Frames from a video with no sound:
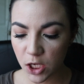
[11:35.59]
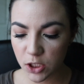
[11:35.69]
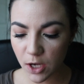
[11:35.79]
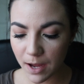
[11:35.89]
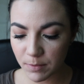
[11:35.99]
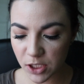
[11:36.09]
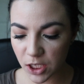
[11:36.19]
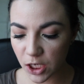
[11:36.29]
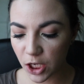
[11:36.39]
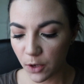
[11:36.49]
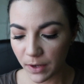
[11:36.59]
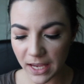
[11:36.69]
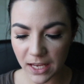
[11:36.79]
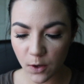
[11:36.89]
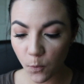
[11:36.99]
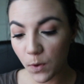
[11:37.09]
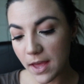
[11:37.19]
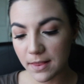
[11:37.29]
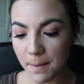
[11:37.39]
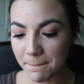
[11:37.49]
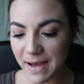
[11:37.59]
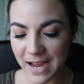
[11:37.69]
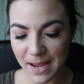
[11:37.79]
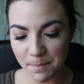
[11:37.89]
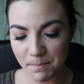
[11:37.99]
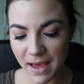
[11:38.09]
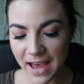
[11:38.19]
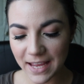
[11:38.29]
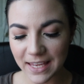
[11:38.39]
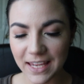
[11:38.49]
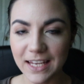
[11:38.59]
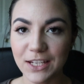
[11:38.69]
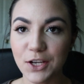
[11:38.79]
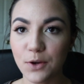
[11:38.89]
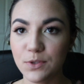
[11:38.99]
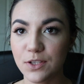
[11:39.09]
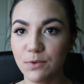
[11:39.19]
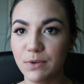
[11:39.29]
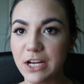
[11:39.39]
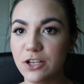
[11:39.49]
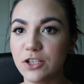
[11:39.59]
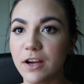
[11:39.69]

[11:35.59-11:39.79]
so I'm just gonna go in with my MAC in Costa Riche.